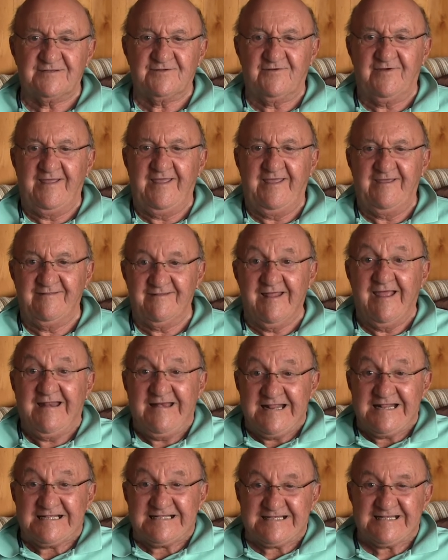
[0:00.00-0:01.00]
So I had
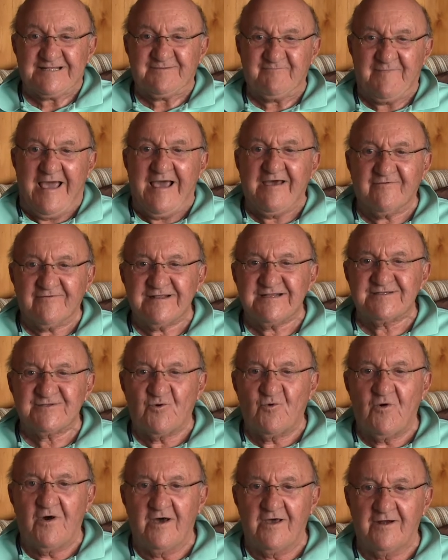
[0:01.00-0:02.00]
96 batteries to
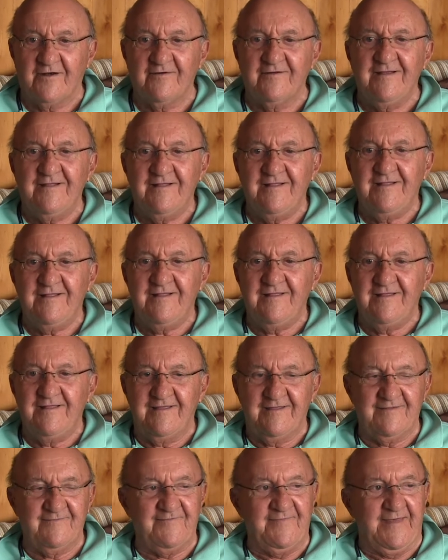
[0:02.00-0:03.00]
water,
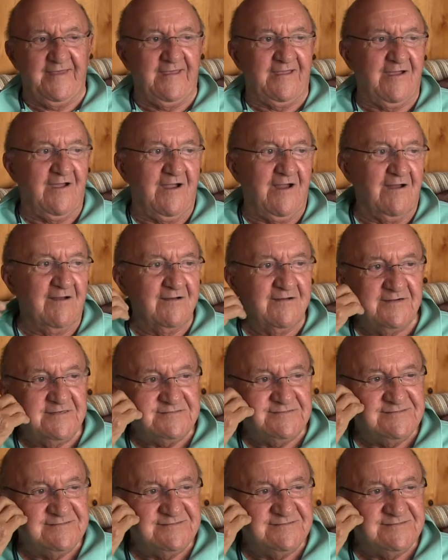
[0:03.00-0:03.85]
and they are